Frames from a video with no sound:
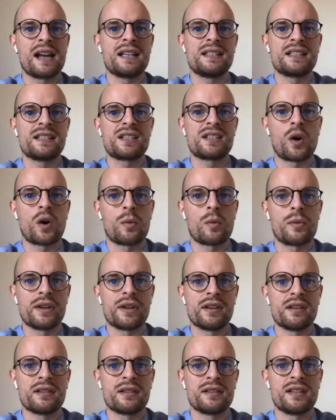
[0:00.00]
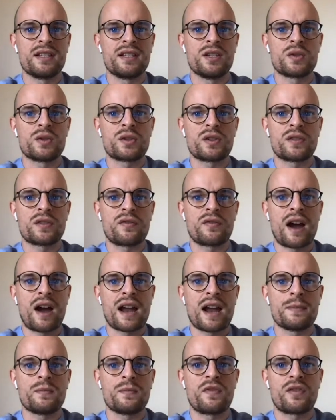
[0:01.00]
any discovery the user
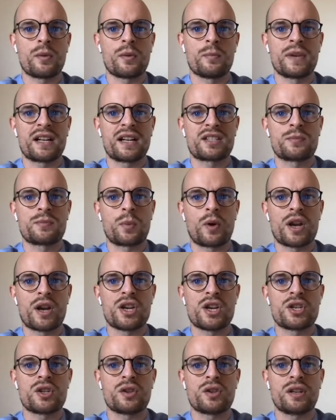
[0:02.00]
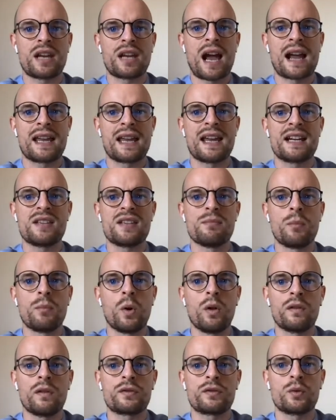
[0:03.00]
finds from the exploration and get
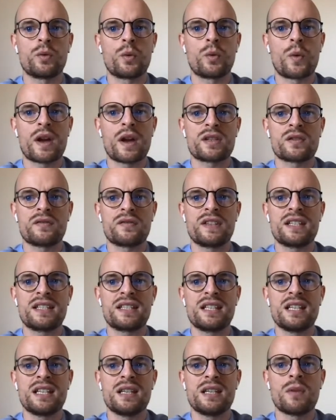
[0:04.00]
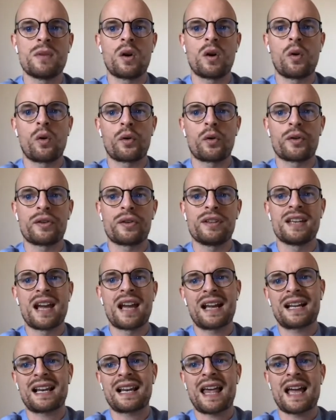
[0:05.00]
involved to the rest of the team or the
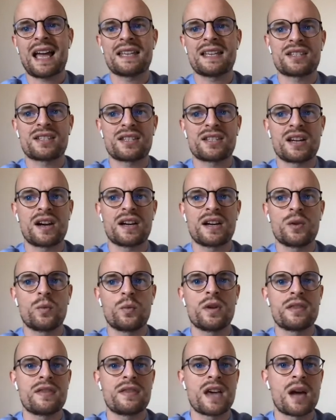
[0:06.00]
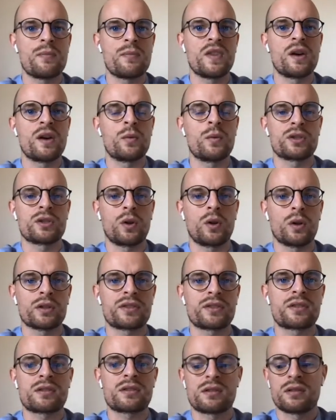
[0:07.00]
end clients, sharing with them the
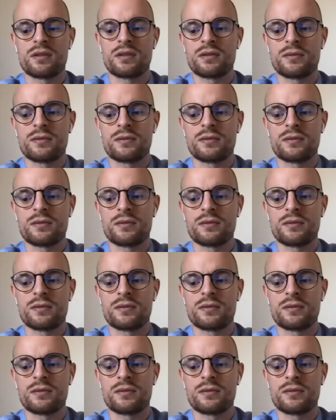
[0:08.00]
results.